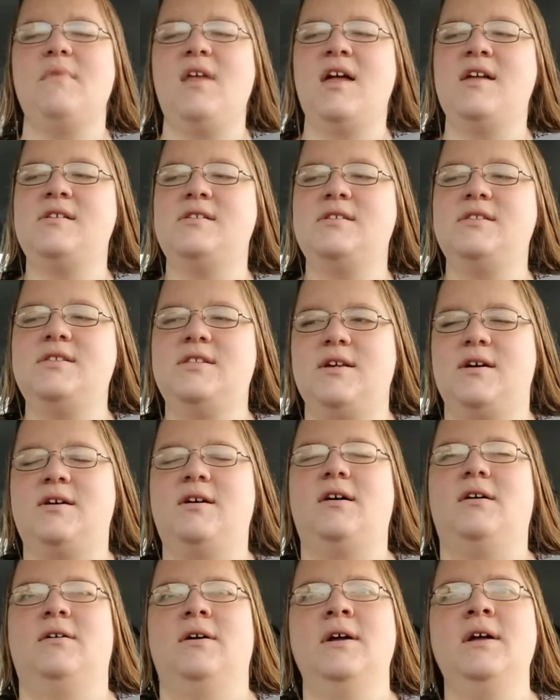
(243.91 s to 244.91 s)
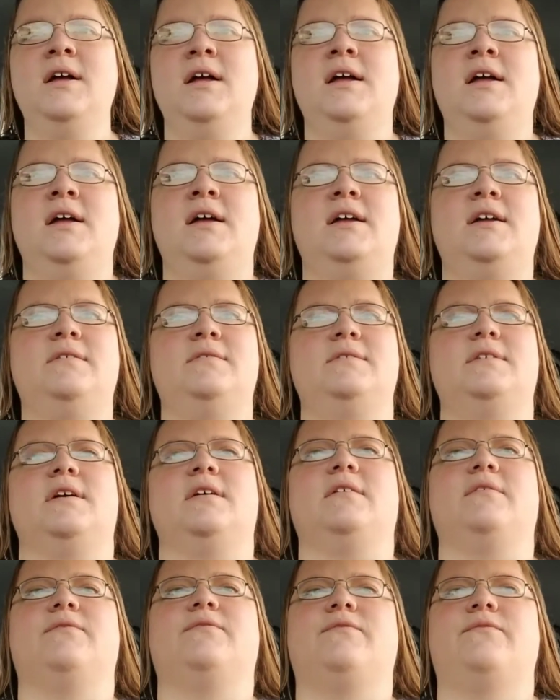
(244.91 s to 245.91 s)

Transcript: And so he was like,